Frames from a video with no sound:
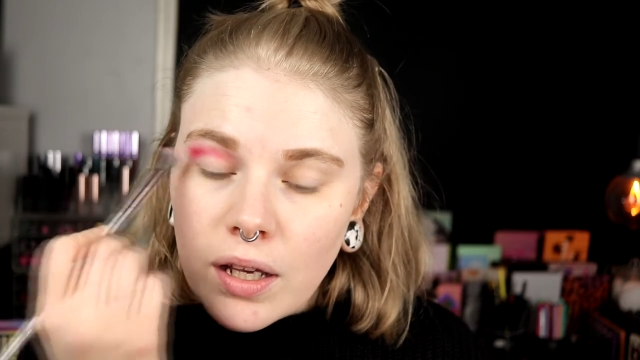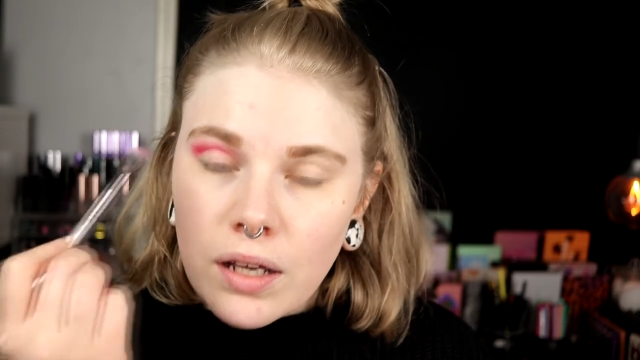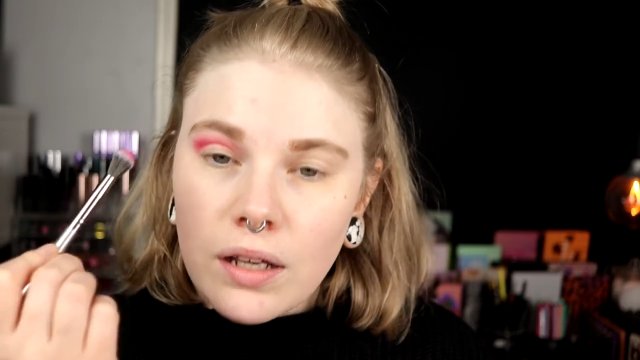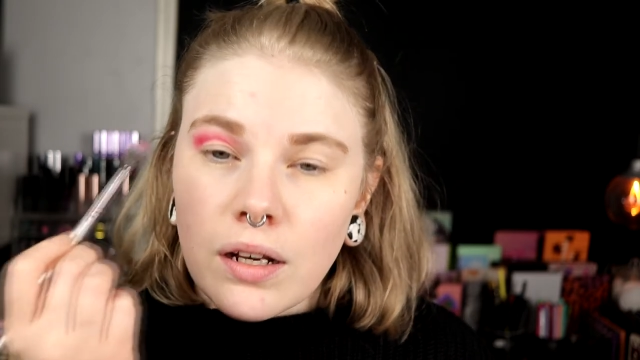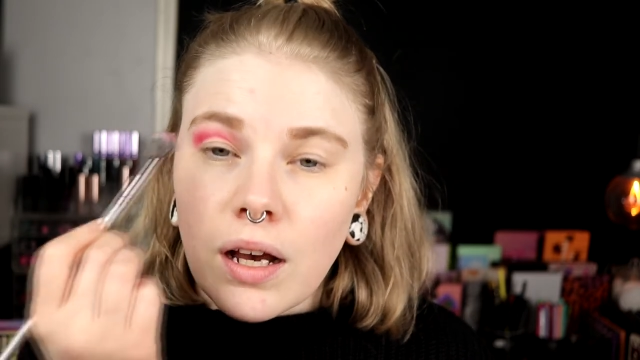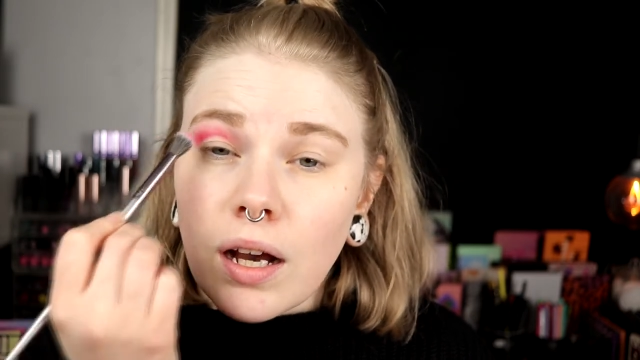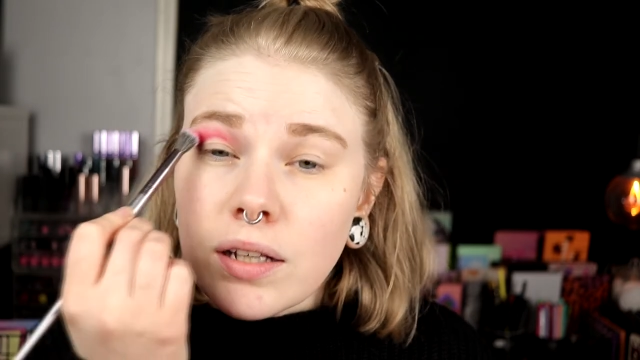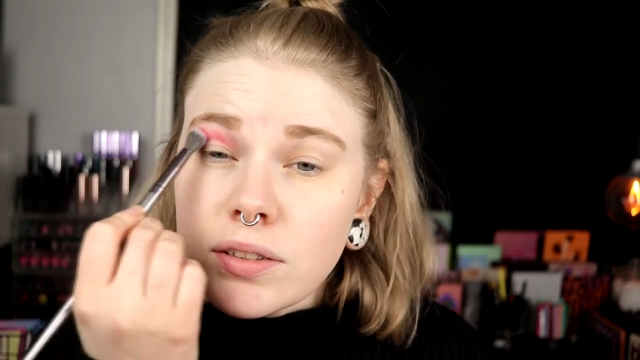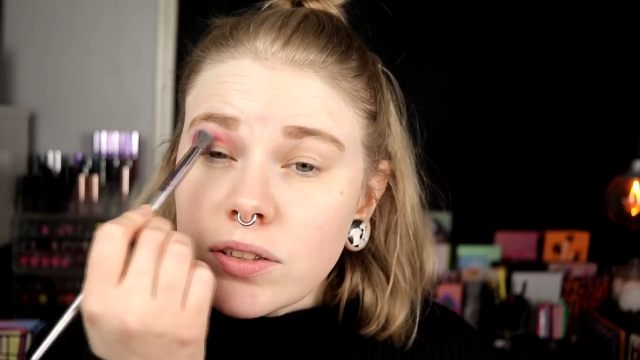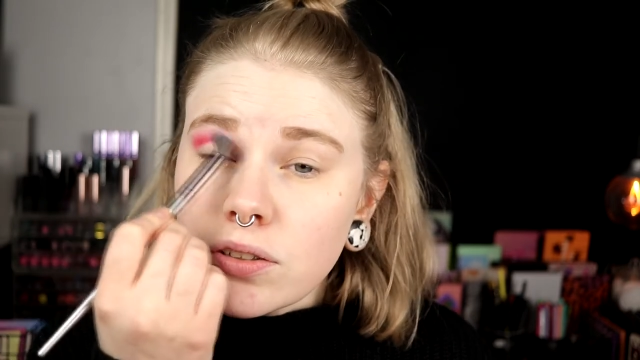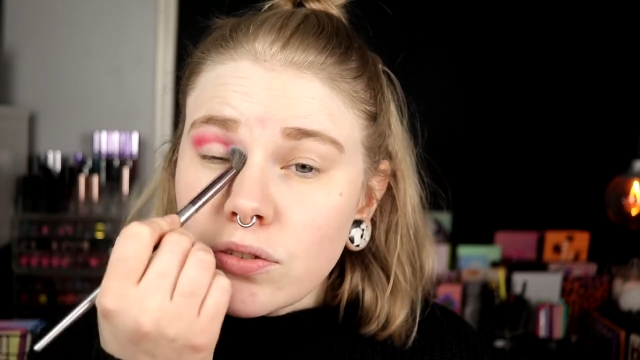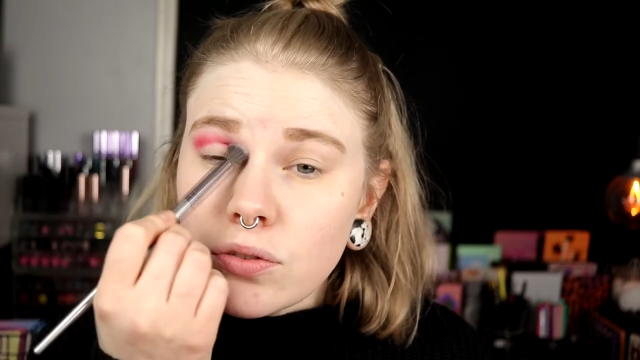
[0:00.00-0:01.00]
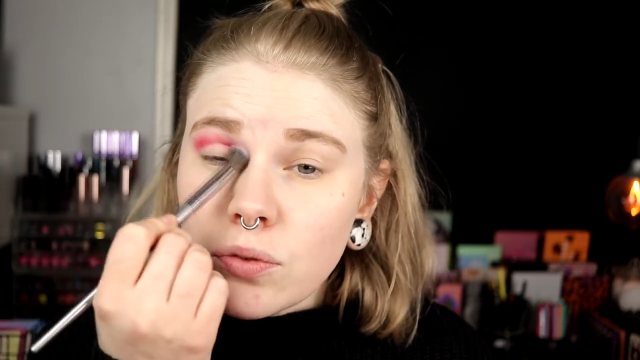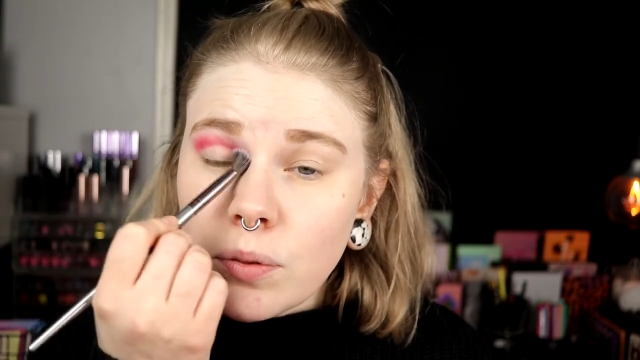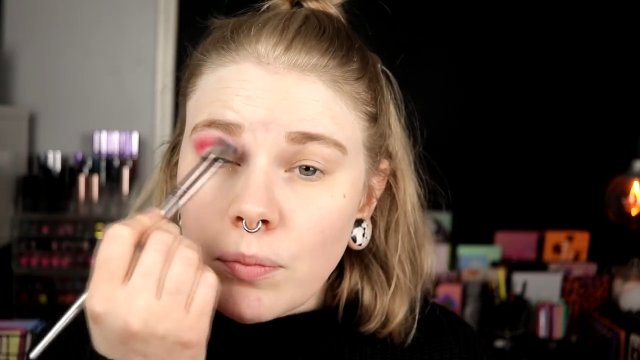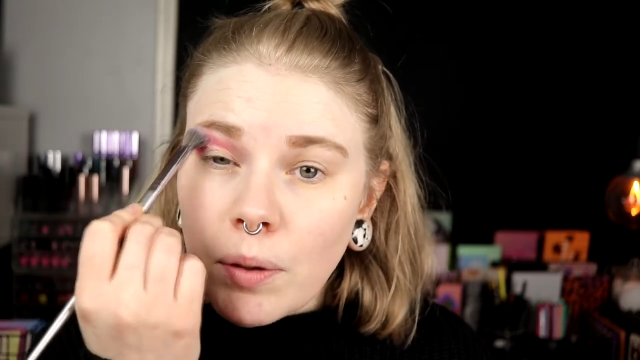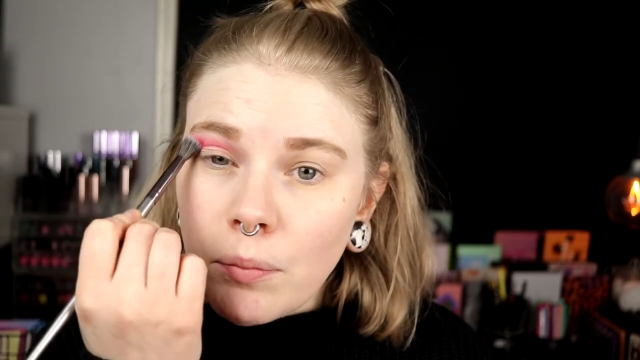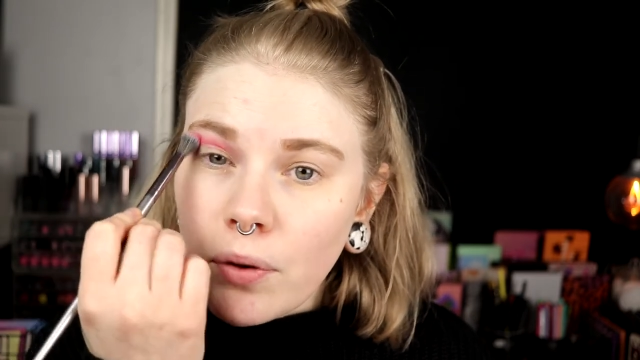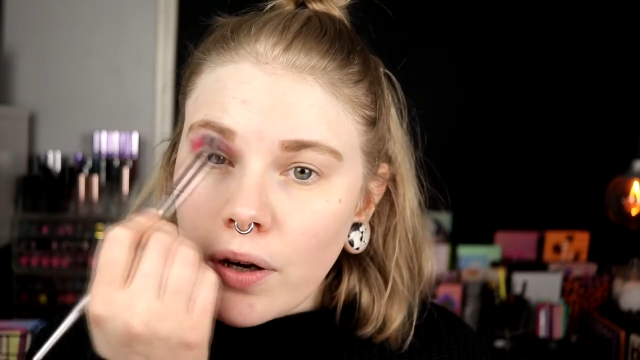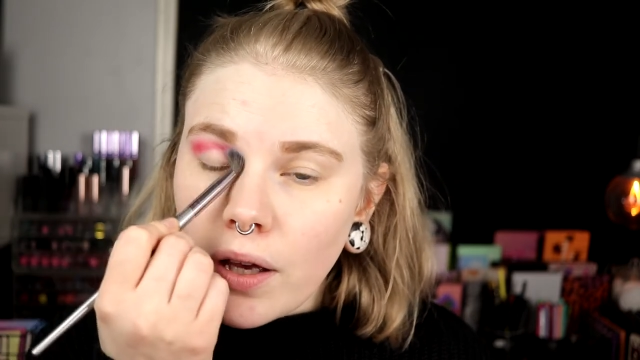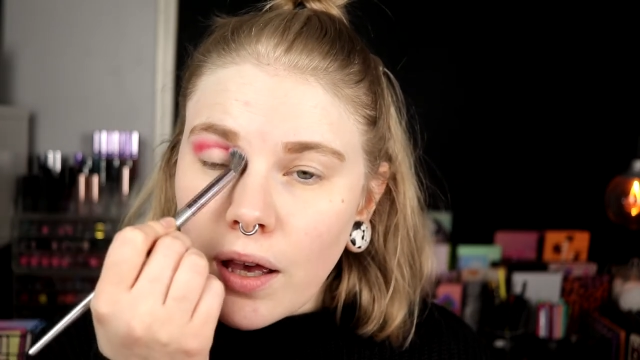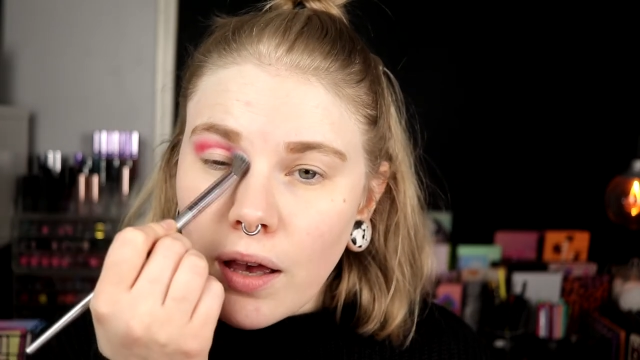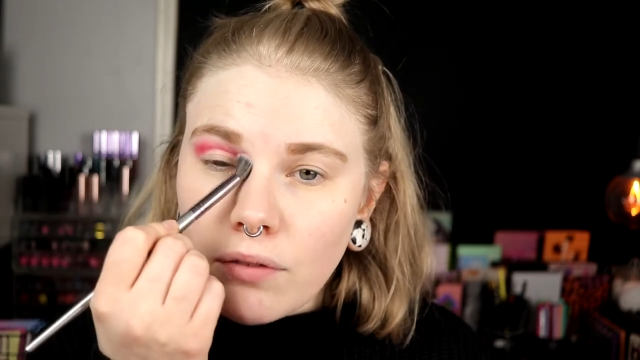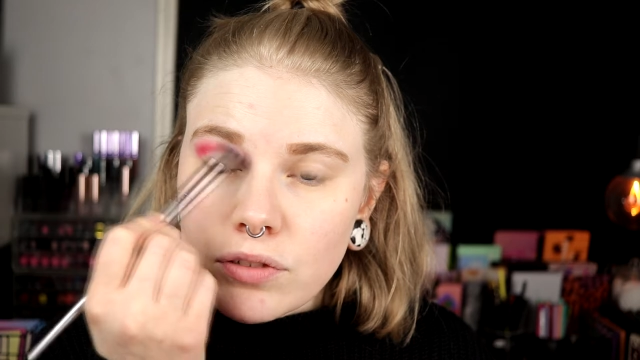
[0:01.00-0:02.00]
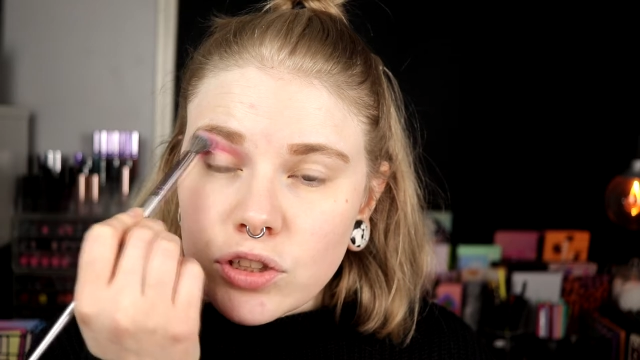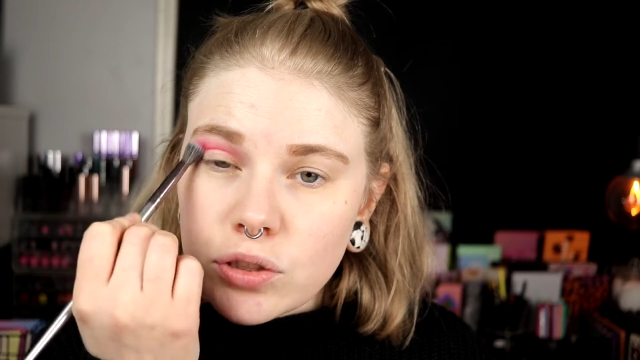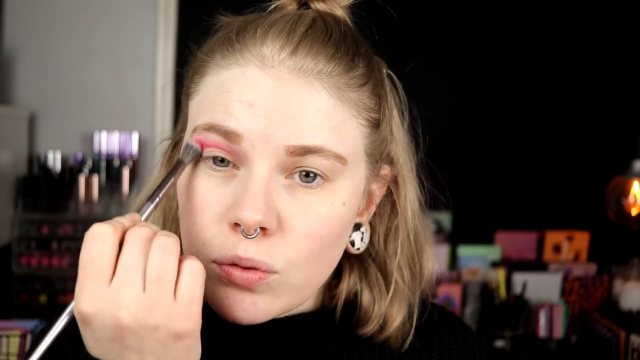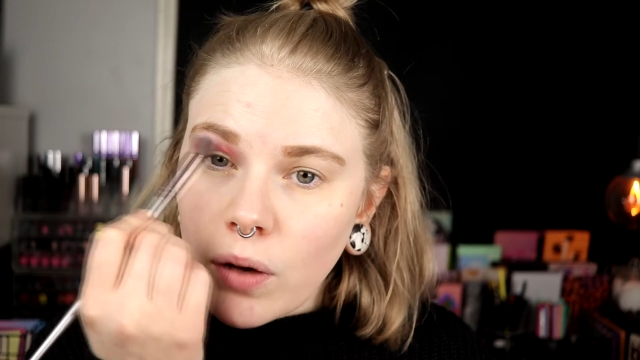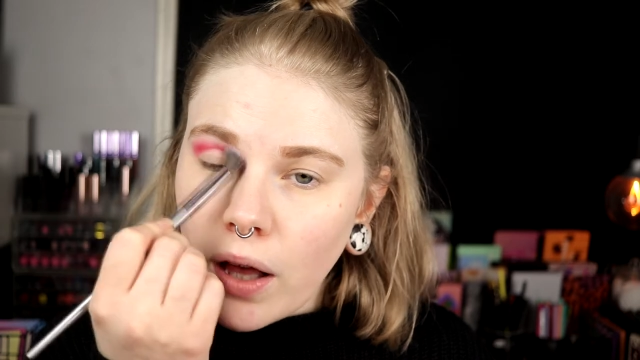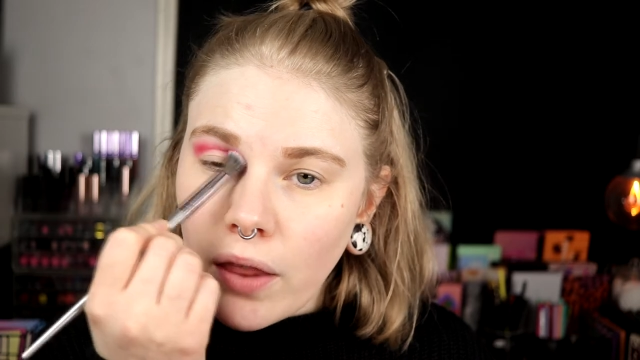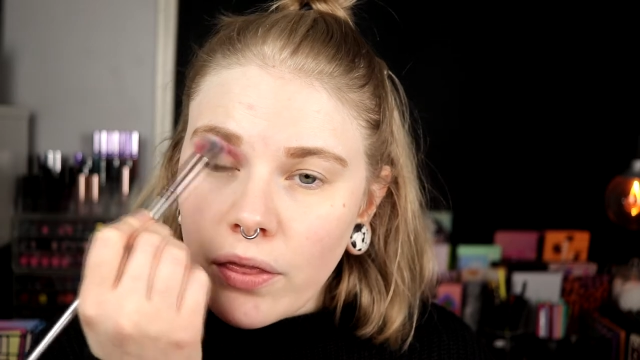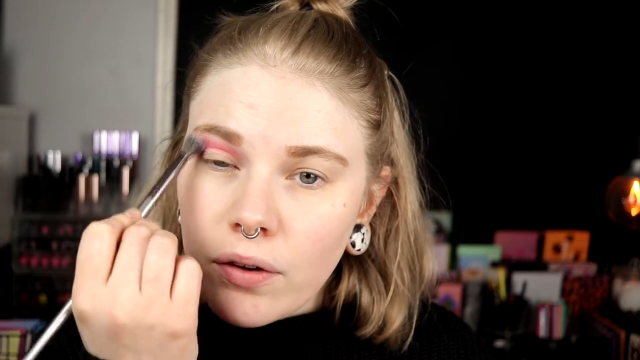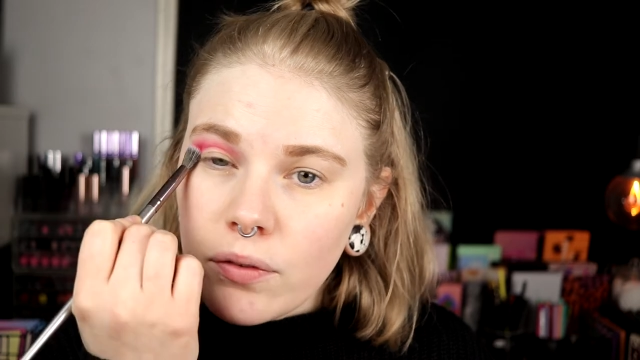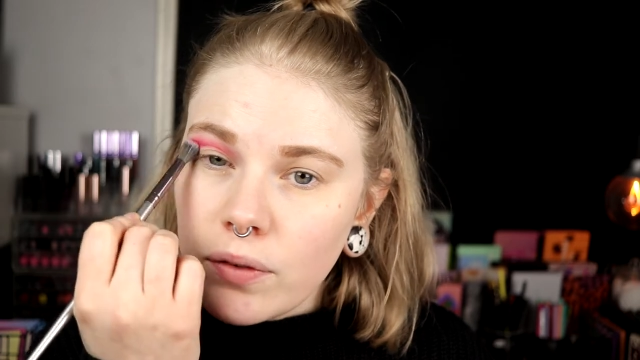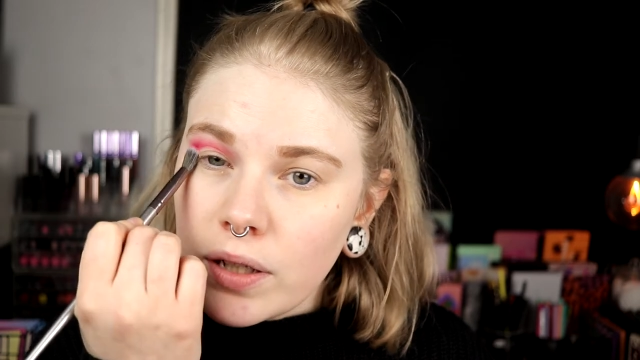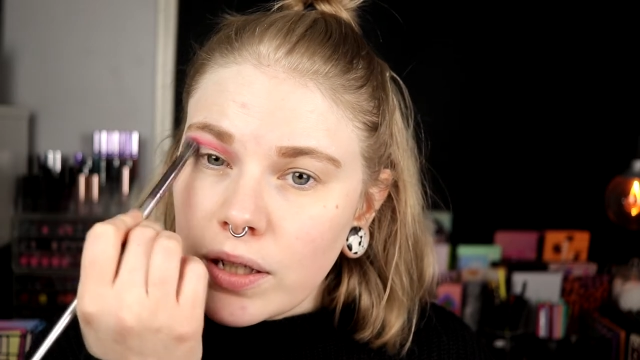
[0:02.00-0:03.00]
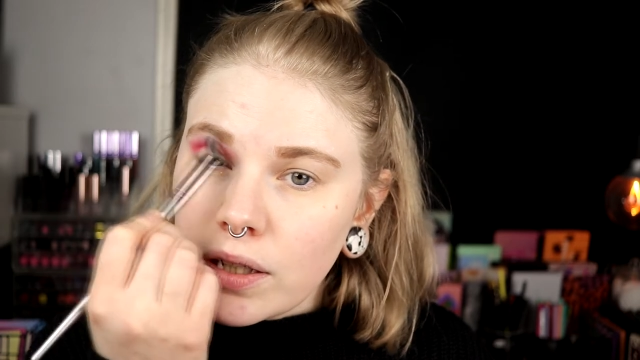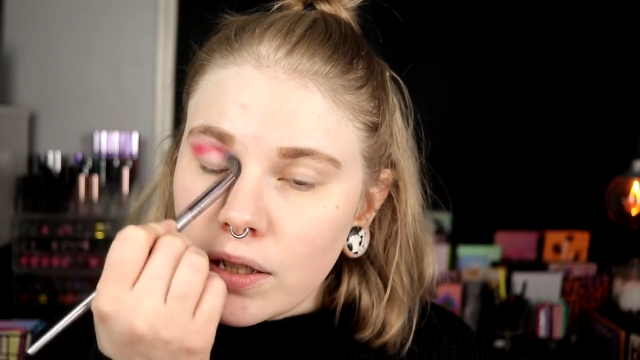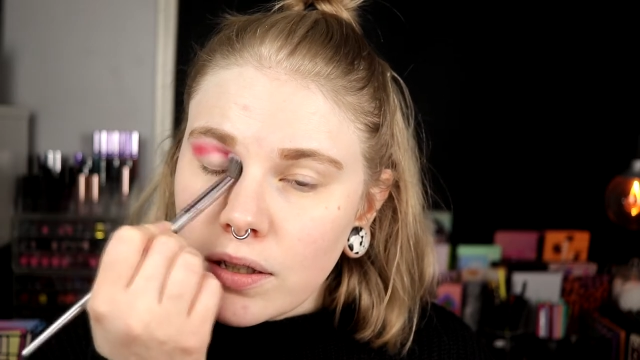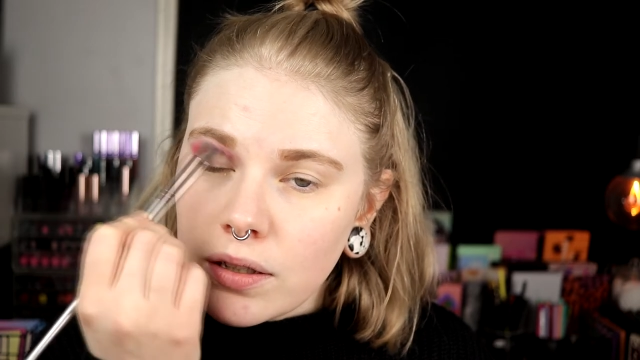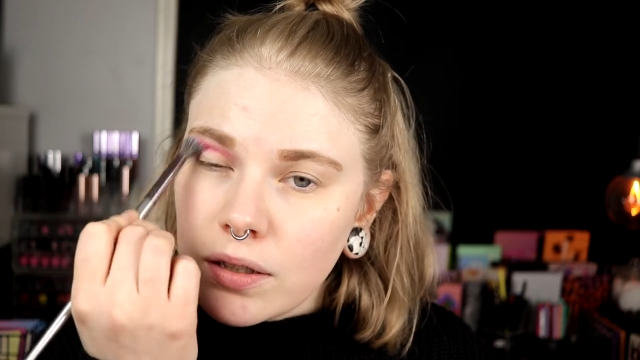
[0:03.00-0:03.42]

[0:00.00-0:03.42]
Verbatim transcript: And I just remember I have two other really,